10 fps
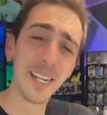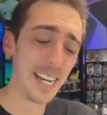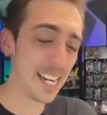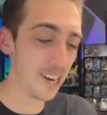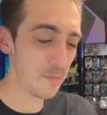in
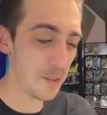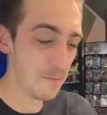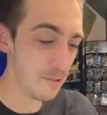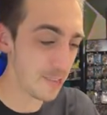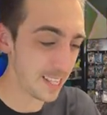here and
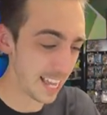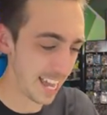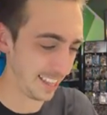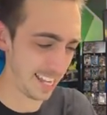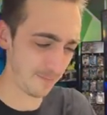people think
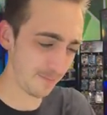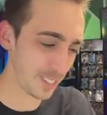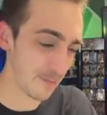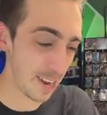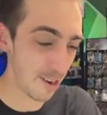that like
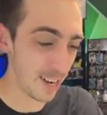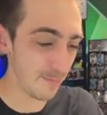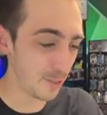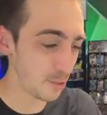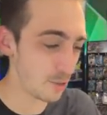somehow I
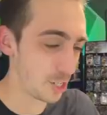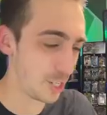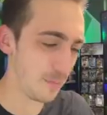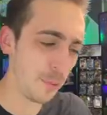switched it.